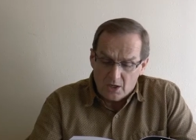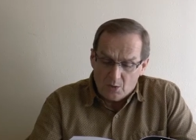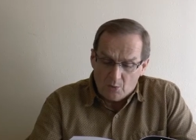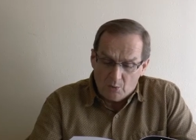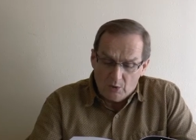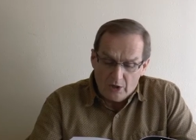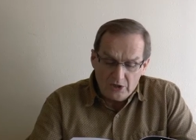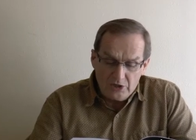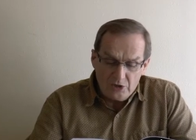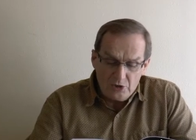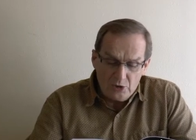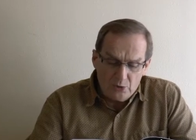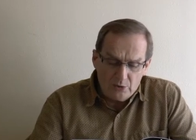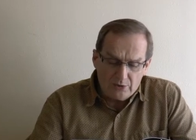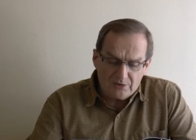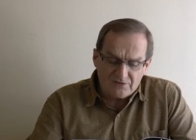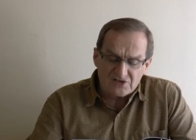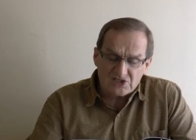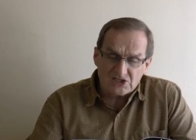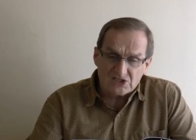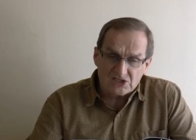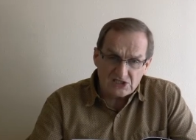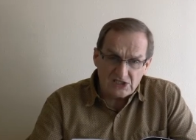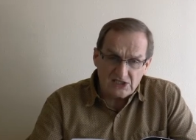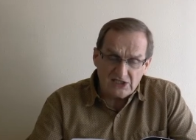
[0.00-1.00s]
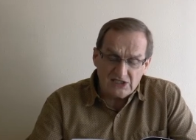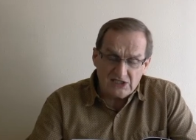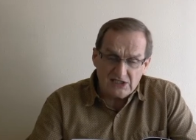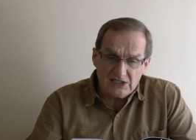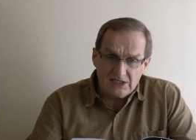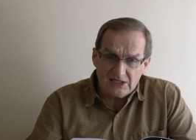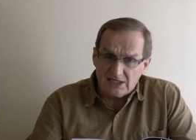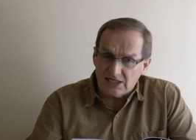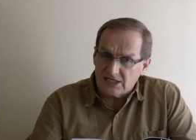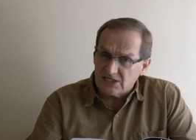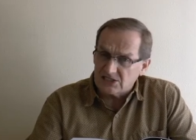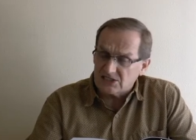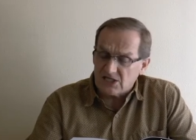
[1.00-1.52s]
what you have
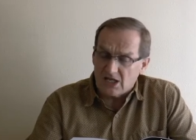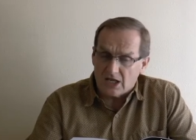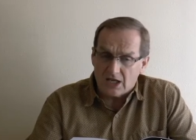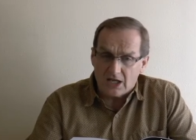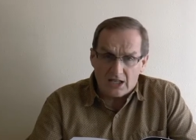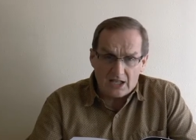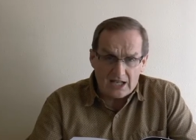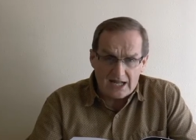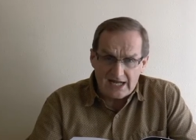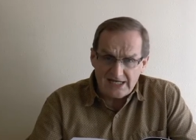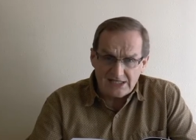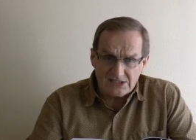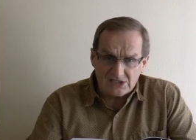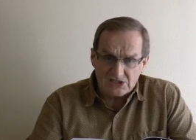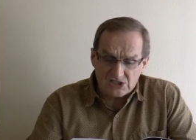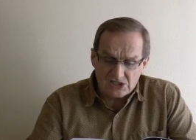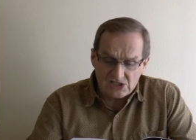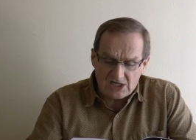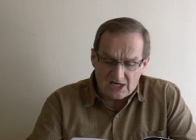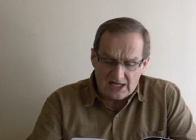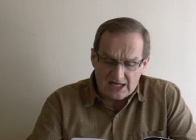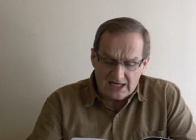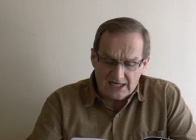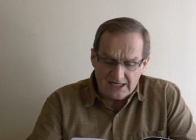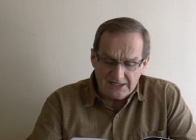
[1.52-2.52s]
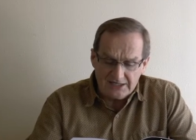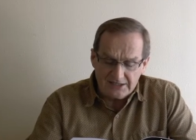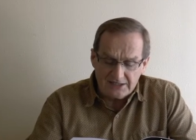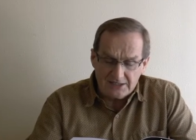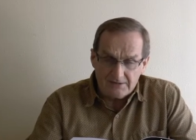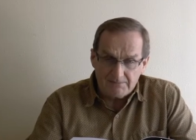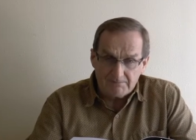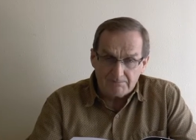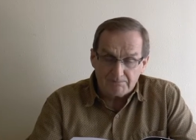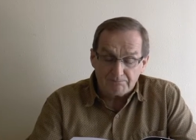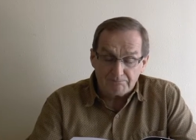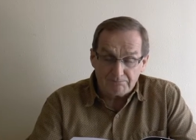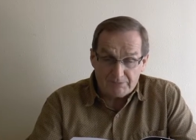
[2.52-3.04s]
seen is a landslide
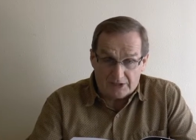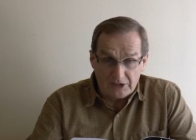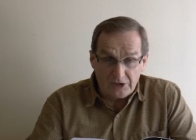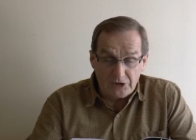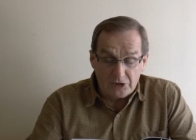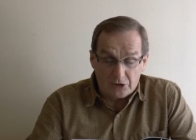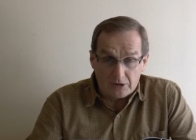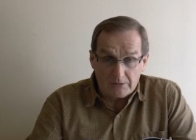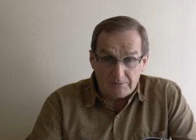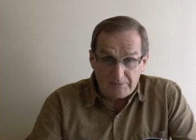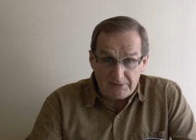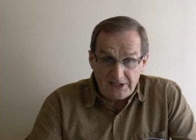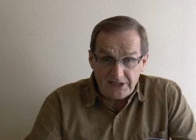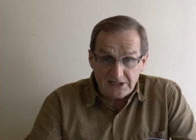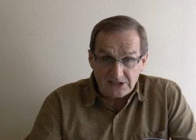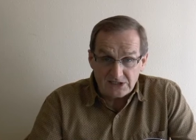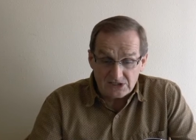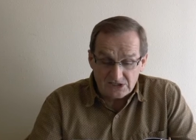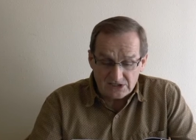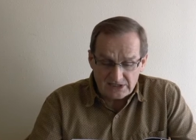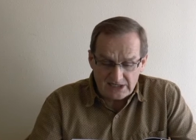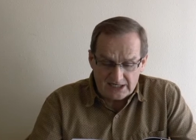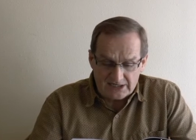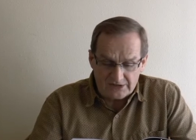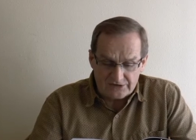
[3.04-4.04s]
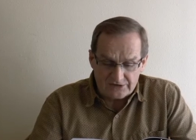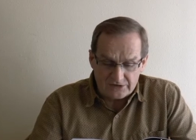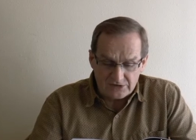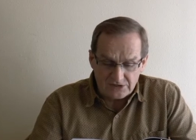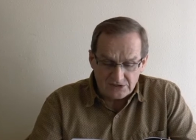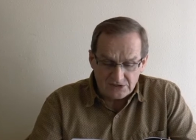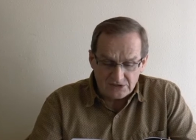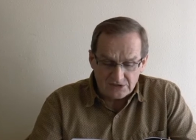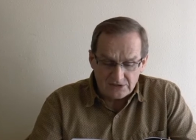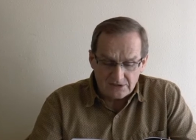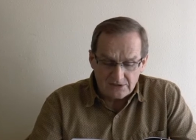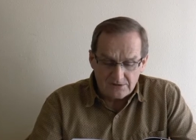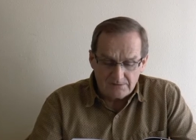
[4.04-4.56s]
by European
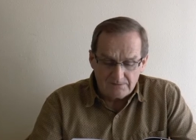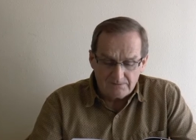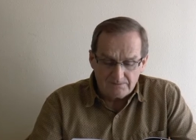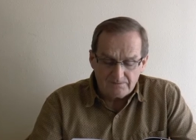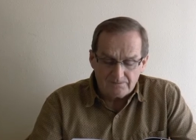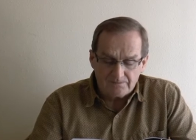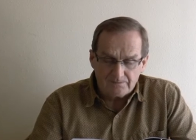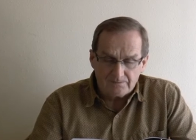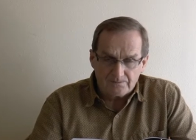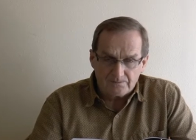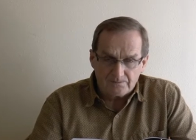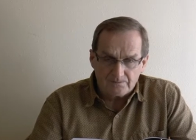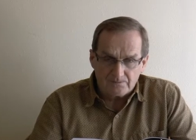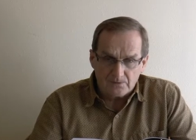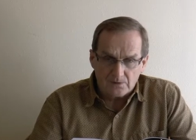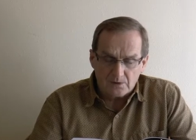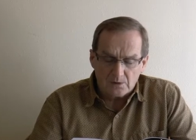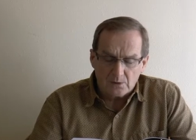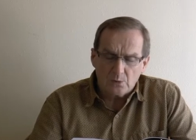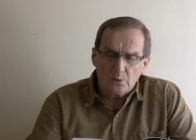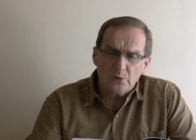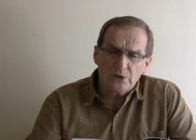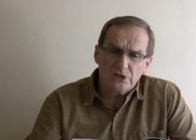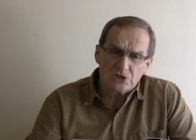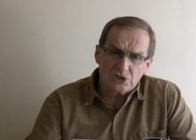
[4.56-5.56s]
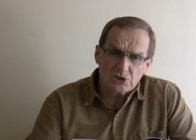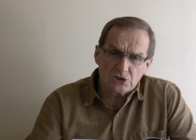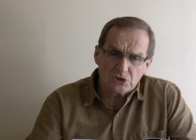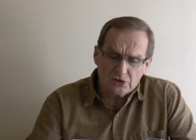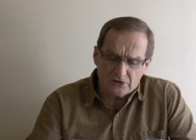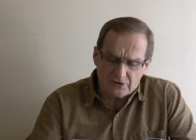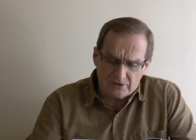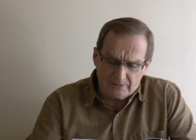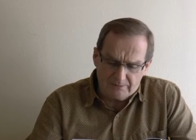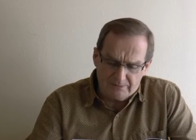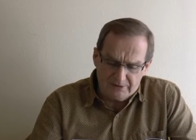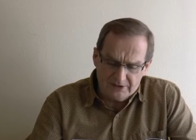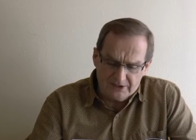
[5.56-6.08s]
standards. We
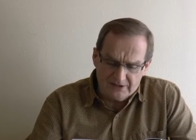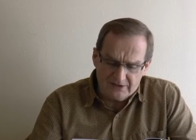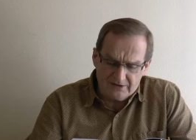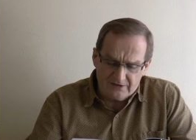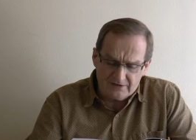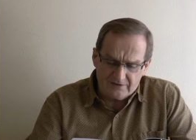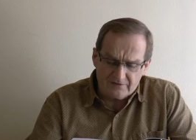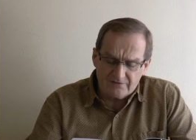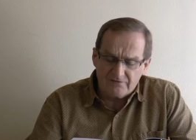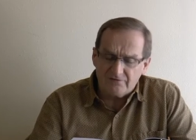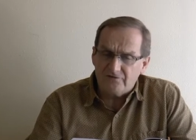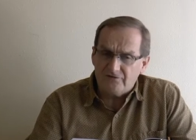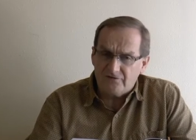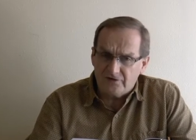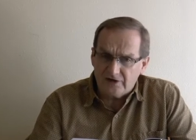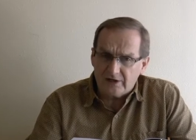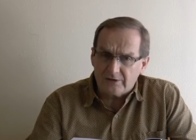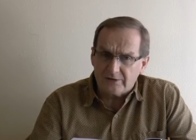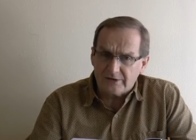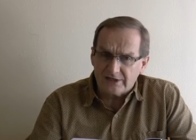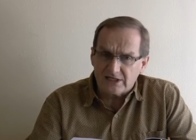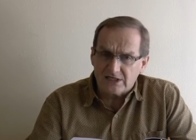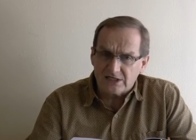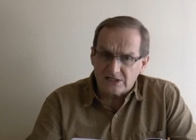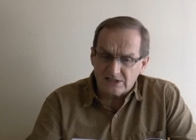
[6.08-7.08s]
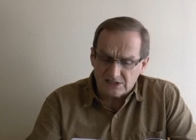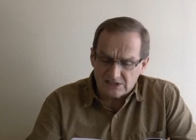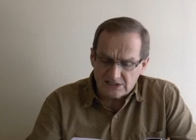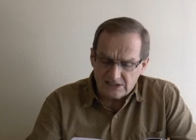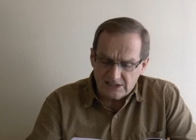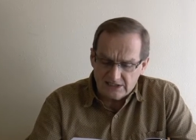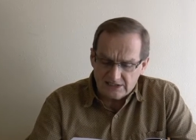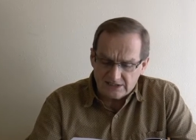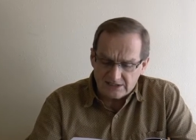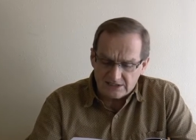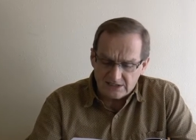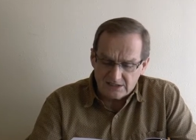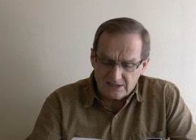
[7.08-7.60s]
should have been very
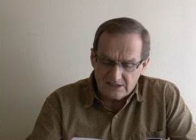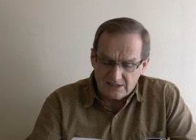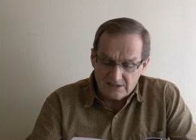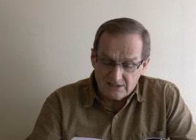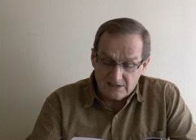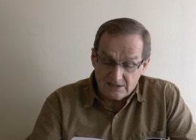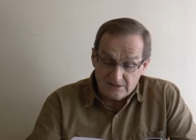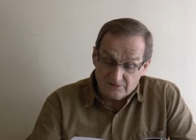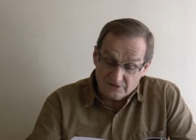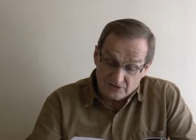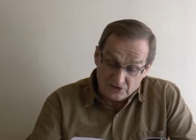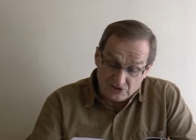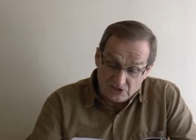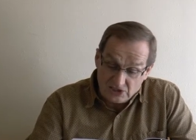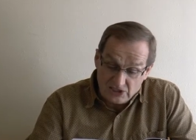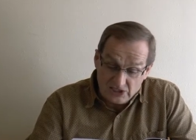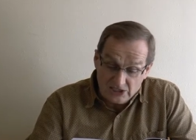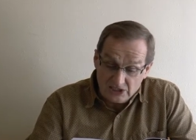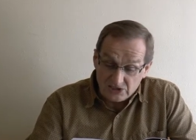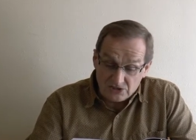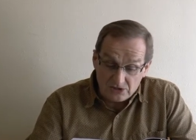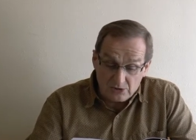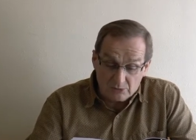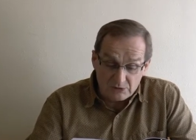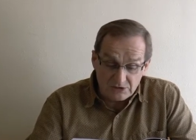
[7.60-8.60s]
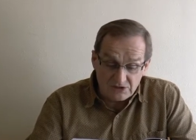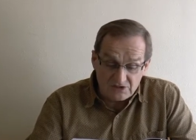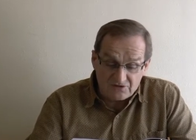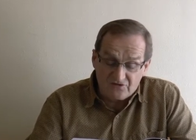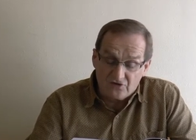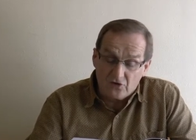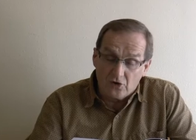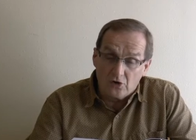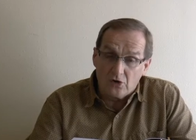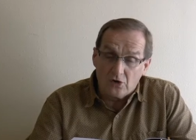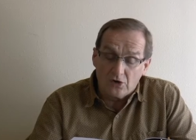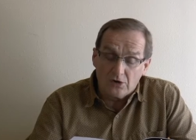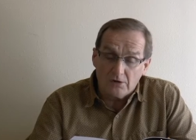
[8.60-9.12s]
content. The schedule was
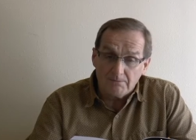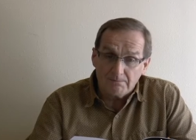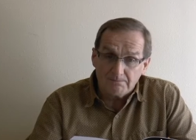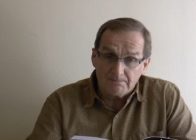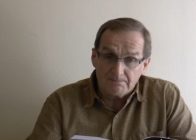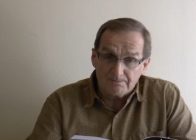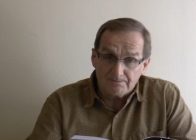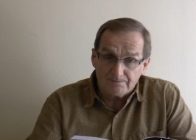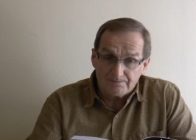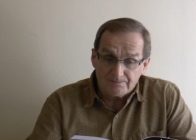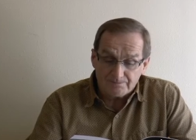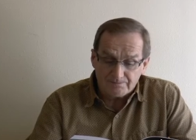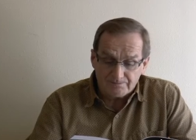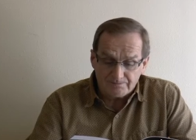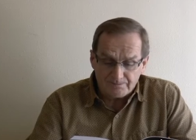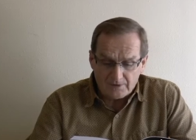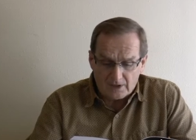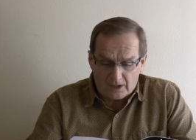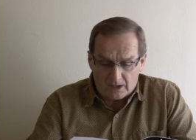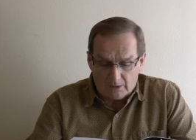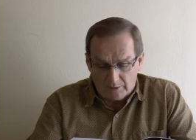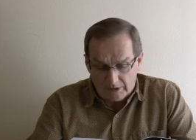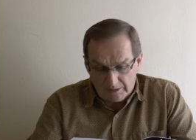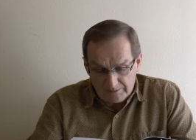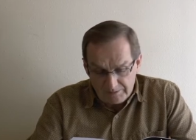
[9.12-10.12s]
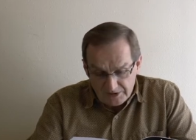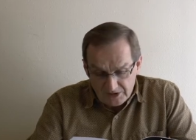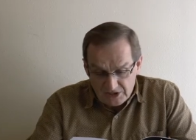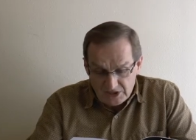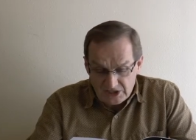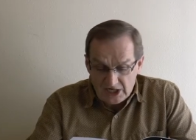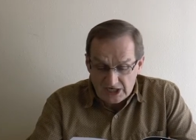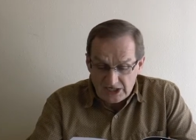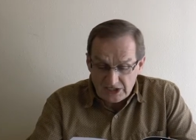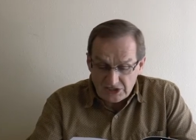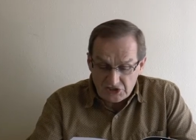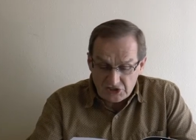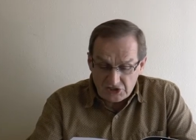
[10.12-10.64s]
full. Our
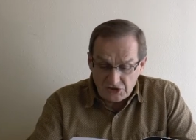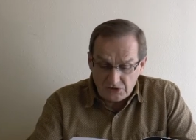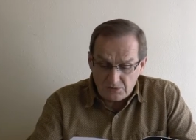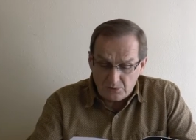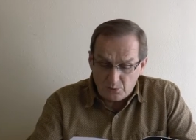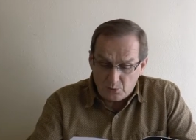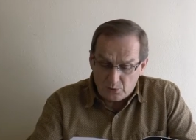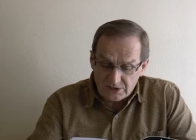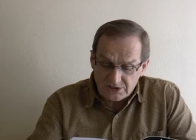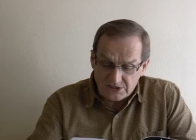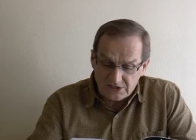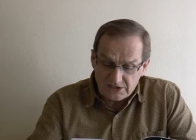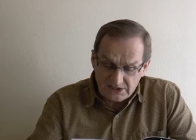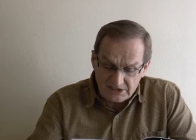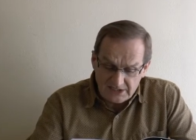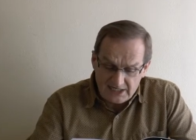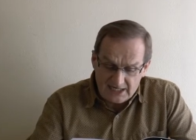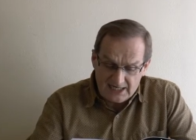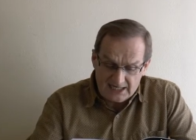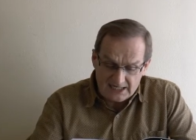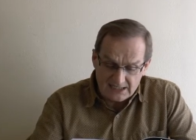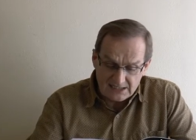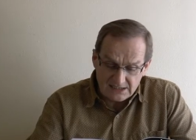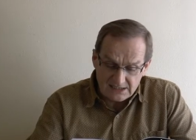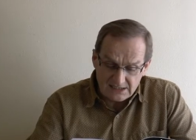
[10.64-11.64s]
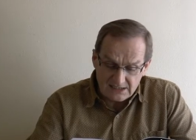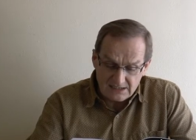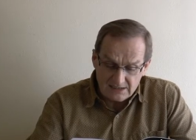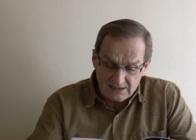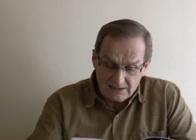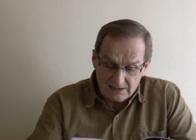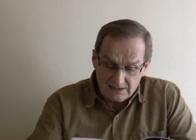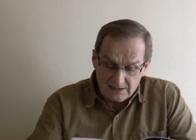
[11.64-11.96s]
reputation was intact.